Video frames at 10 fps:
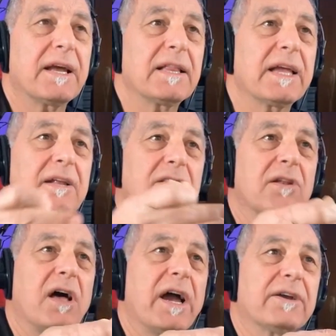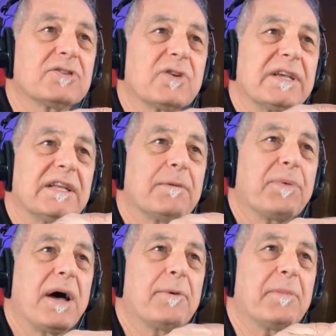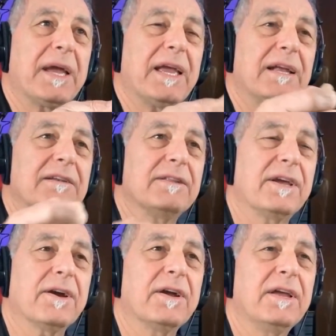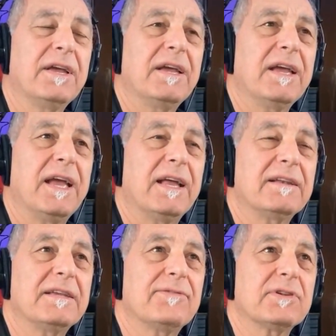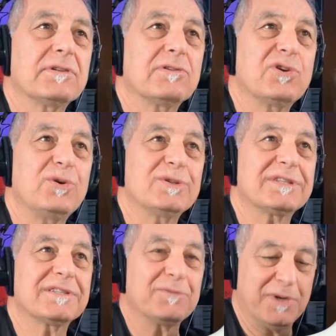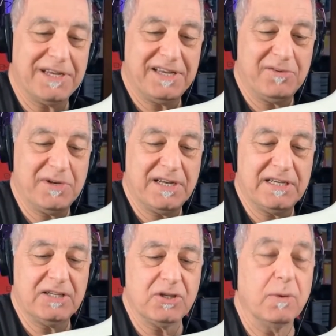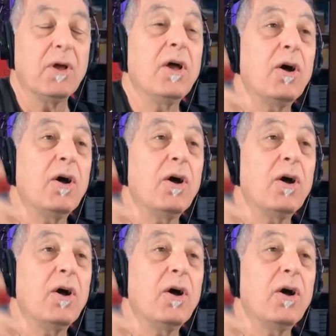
I like it a little higher so I can get the palm of my hand in there and give it a little goose when I need to.